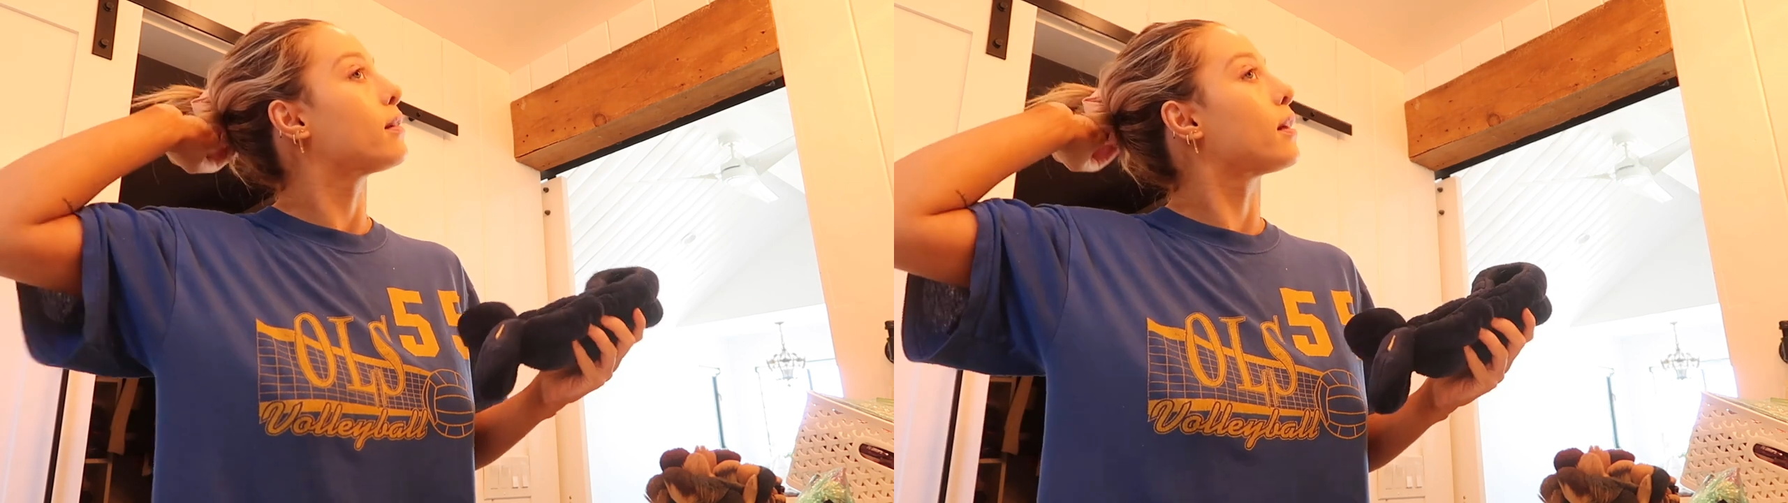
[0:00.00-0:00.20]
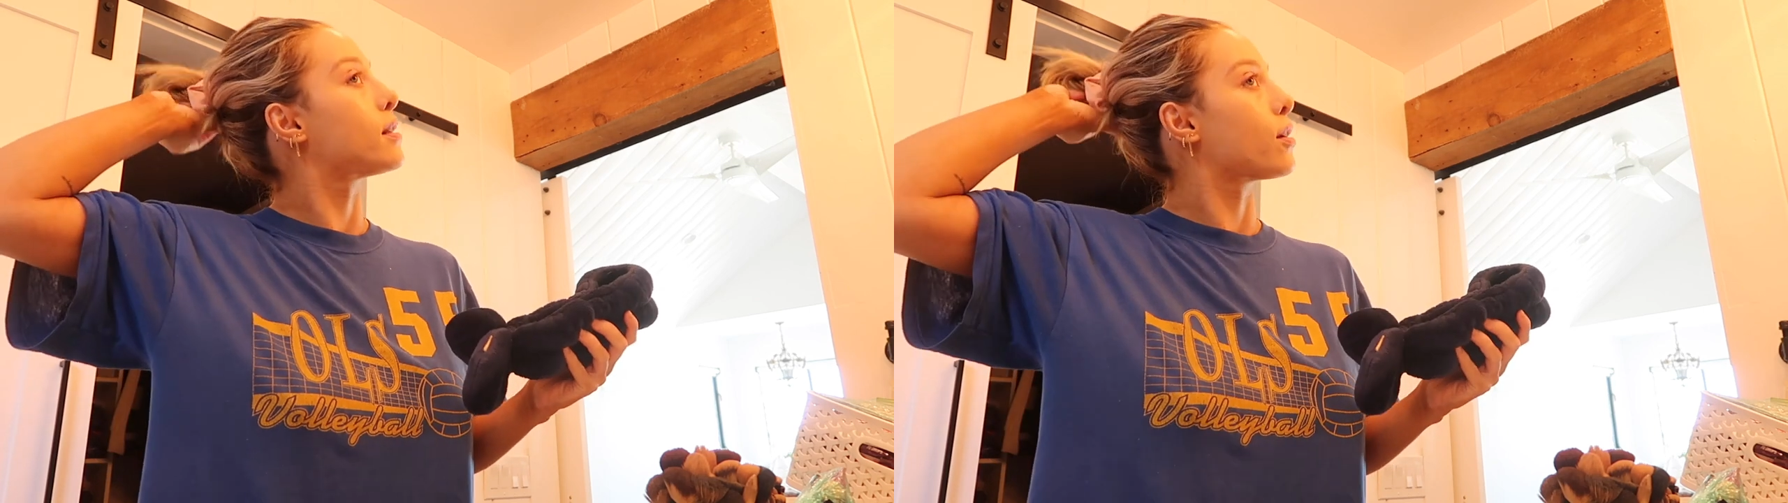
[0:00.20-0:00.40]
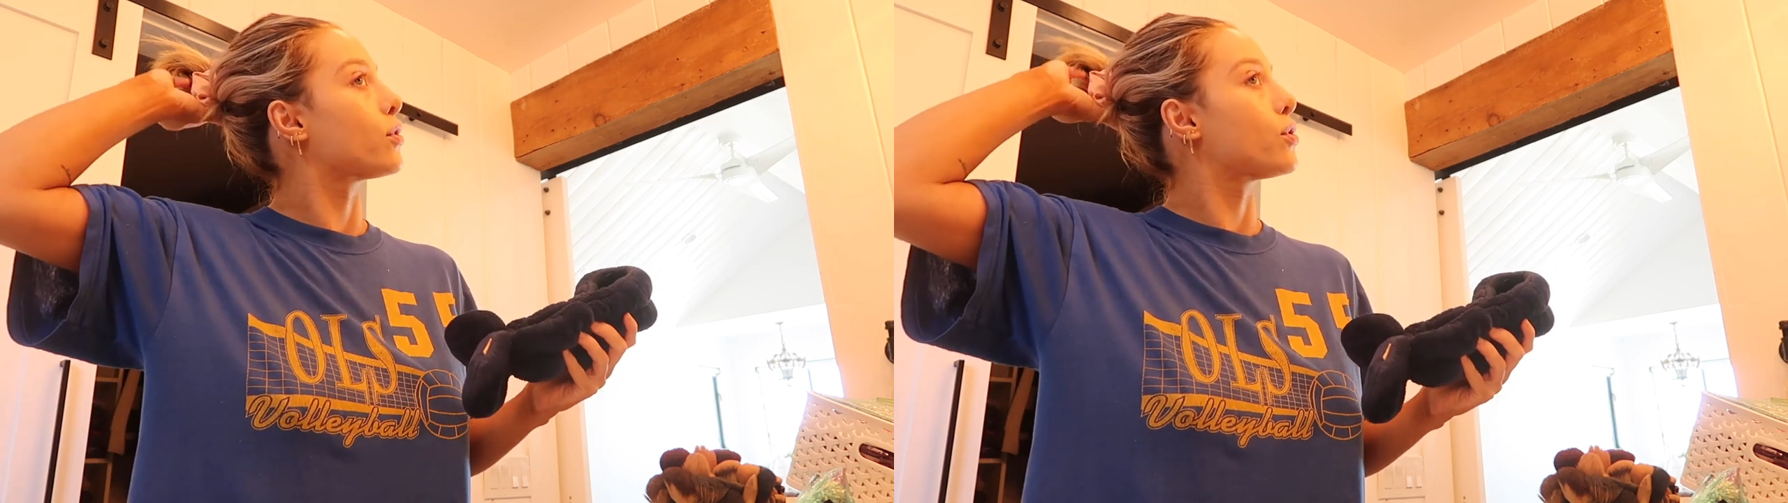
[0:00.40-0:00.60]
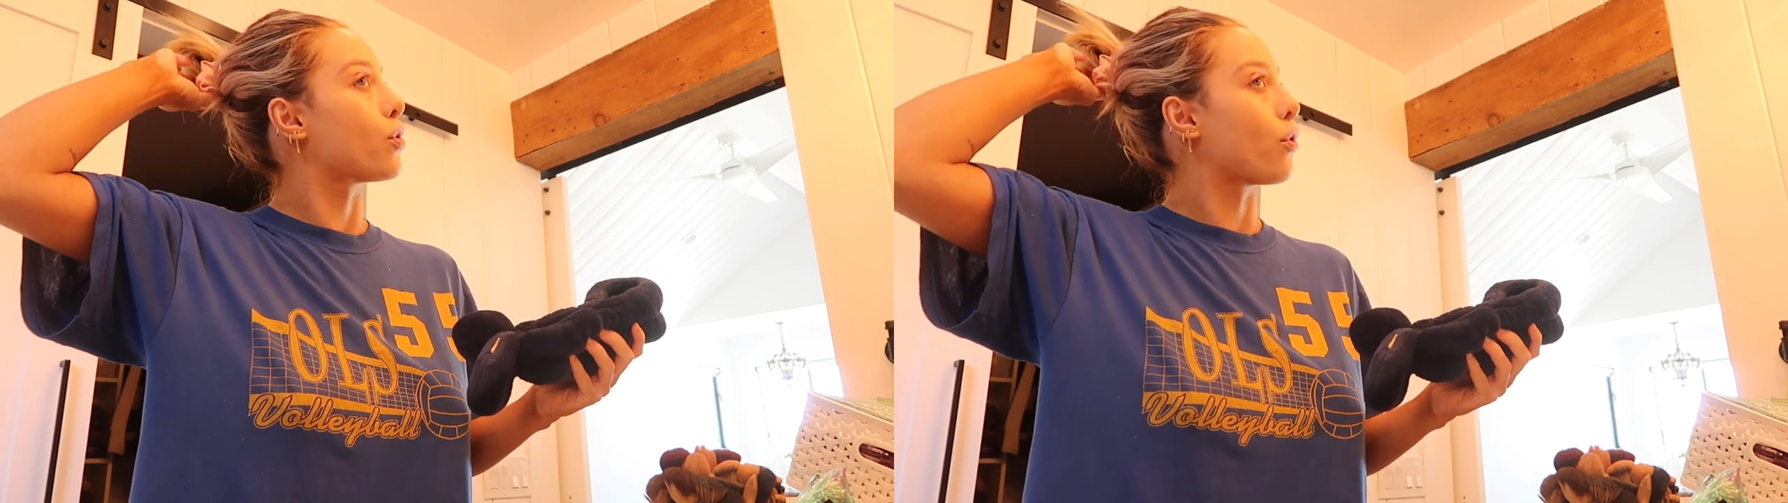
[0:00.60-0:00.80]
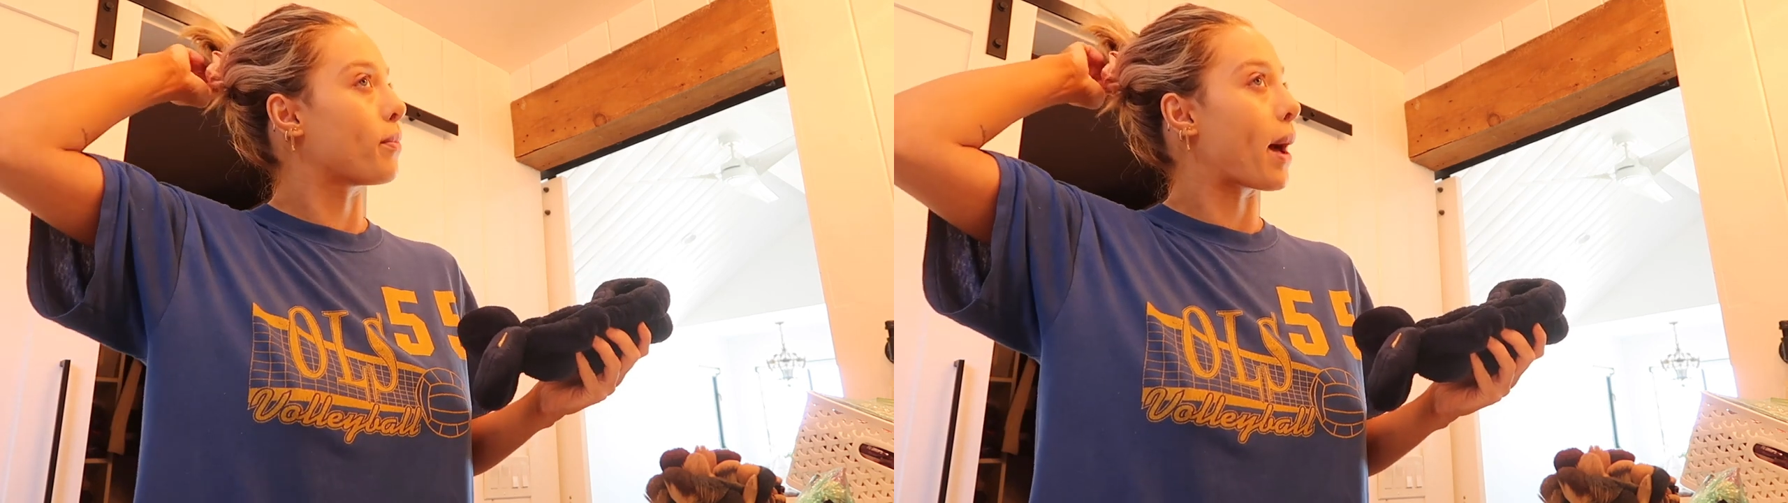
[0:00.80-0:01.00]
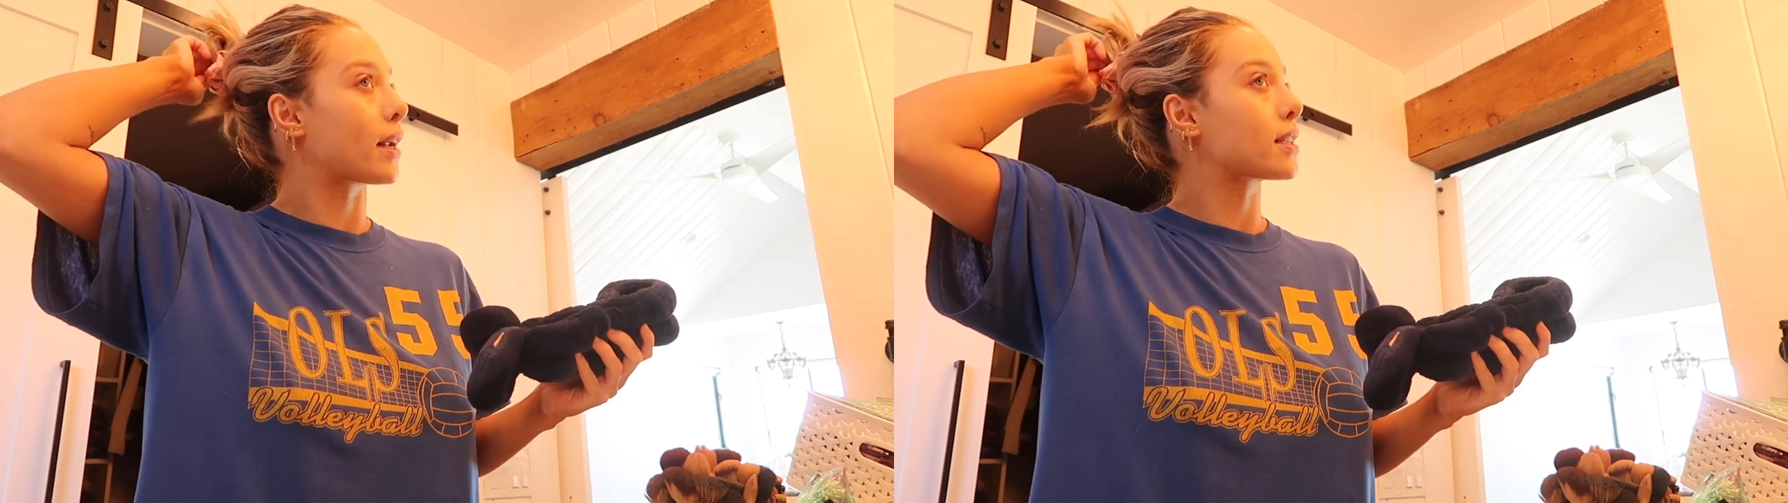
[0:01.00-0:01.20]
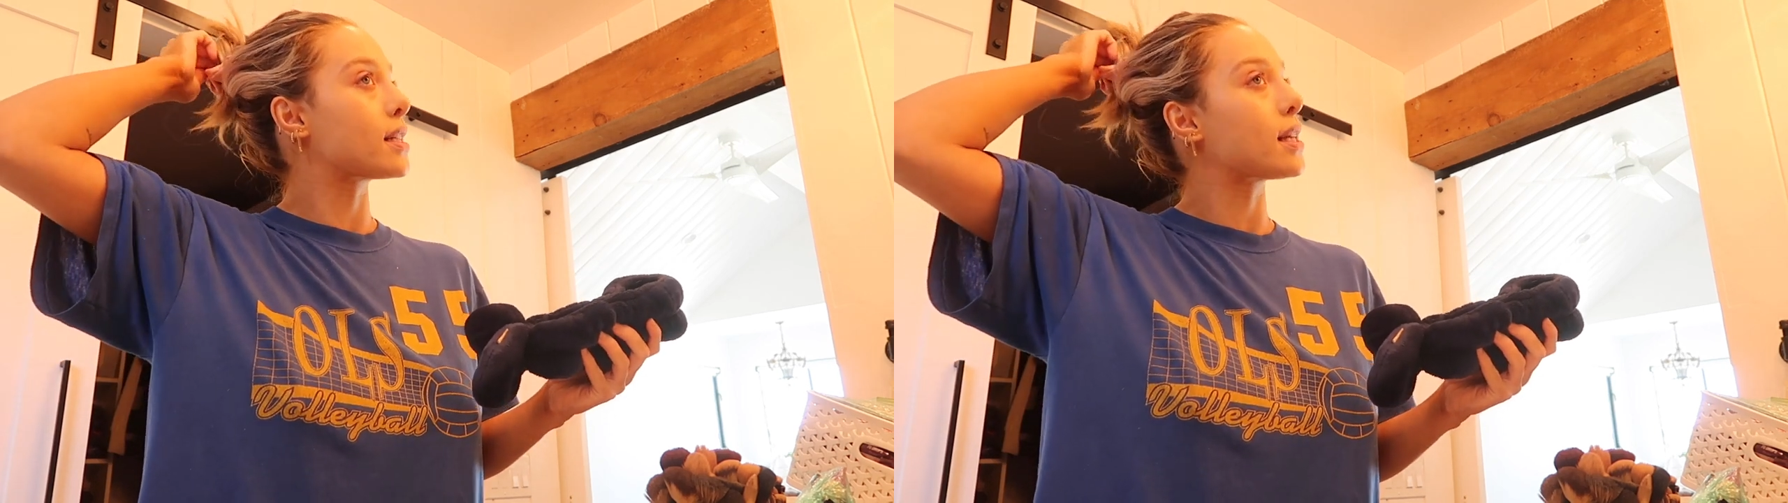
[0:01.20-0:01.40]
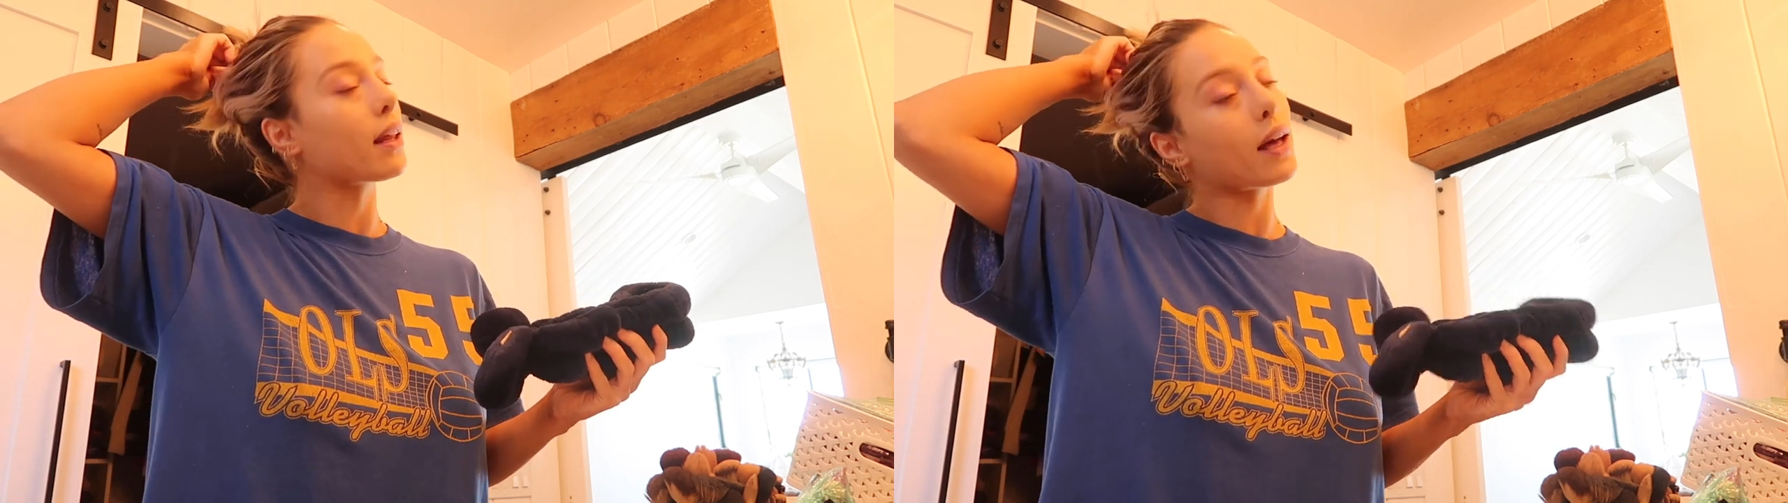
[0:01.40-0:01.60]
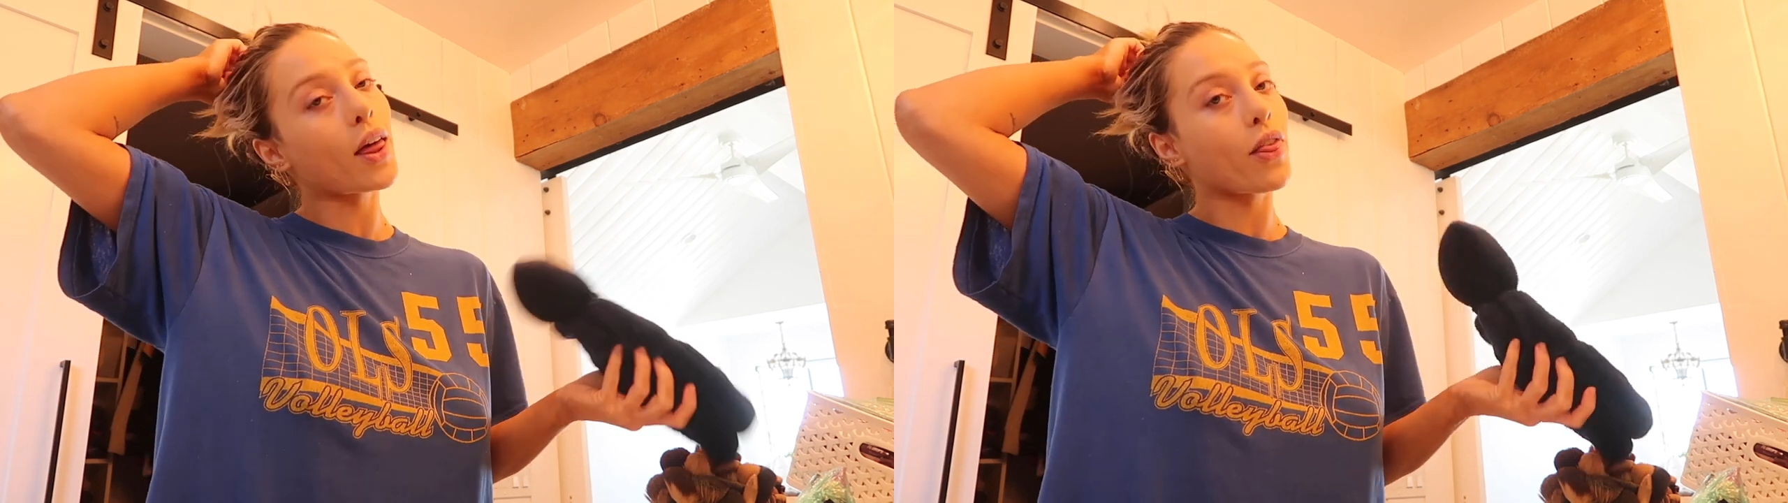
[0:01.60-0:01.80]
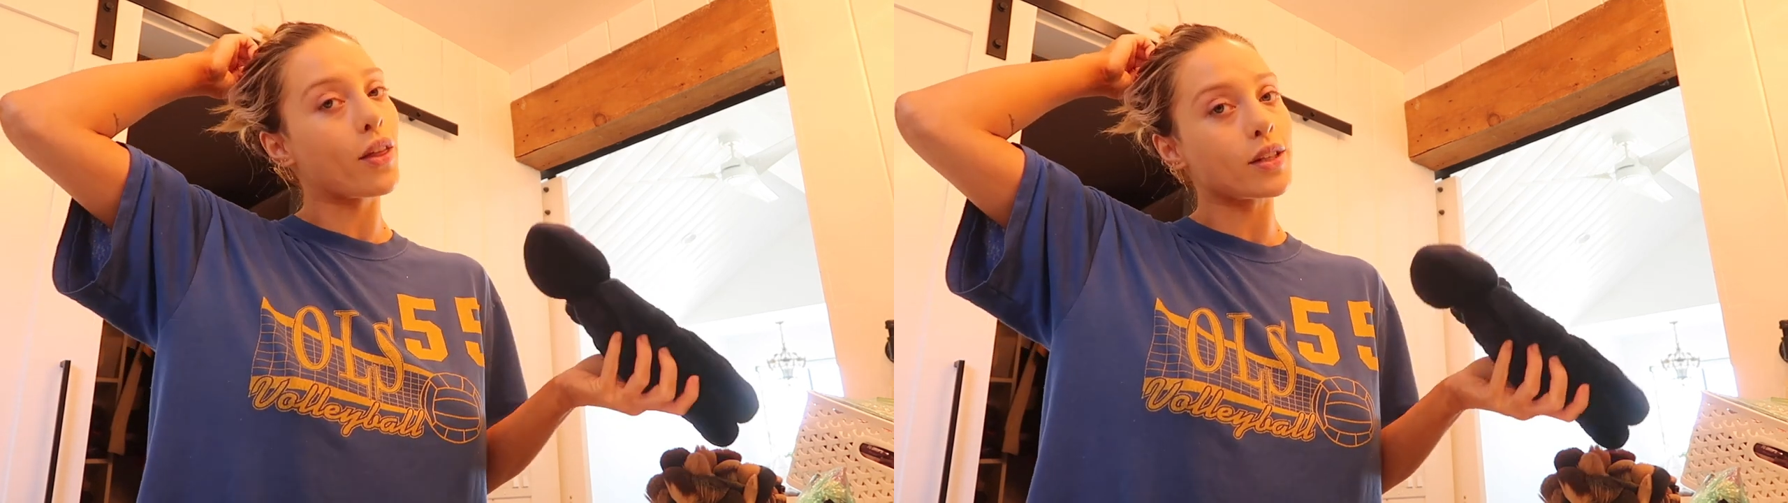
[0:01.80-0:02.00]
that sounded so dramatic to say like,